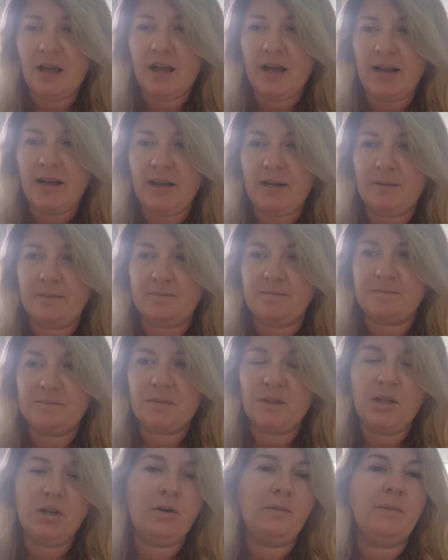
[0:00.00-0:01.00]
Um,
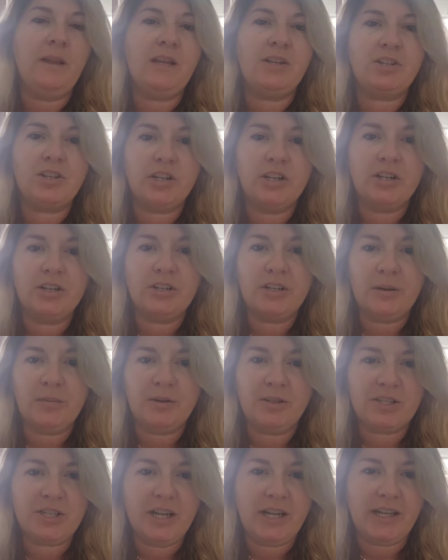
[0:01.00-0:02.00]
you know, make sure you're
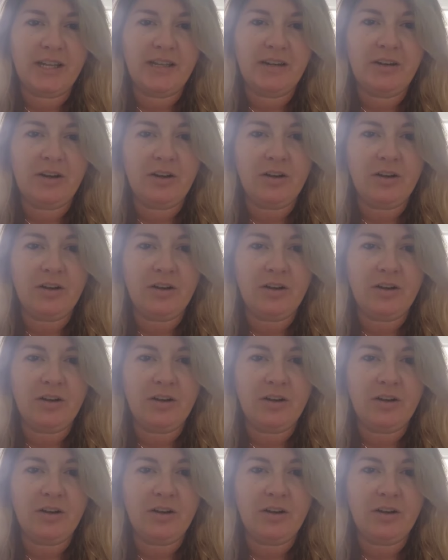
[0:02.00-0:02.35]
double checking